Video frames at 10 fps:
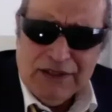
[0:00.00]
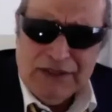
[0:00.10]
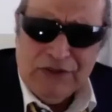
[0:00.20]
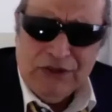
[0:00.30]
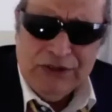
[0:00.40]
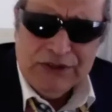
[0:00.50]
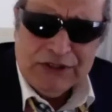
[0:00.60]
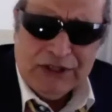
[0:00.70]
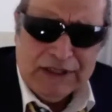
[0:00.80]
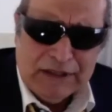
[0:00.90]
even know who you're
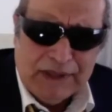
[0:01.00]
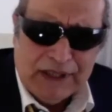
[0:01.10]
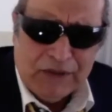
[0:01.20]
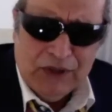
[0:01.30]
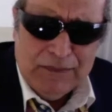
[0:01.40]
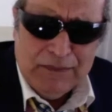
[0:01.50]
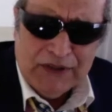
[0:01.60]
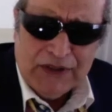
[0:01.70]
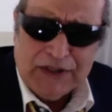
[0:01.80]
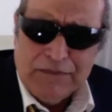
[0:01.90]
talking about. Oh, he was
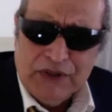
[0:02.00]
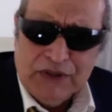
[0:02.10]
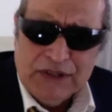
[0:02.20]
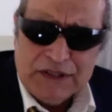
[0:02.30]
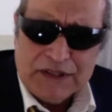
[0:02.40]
famous.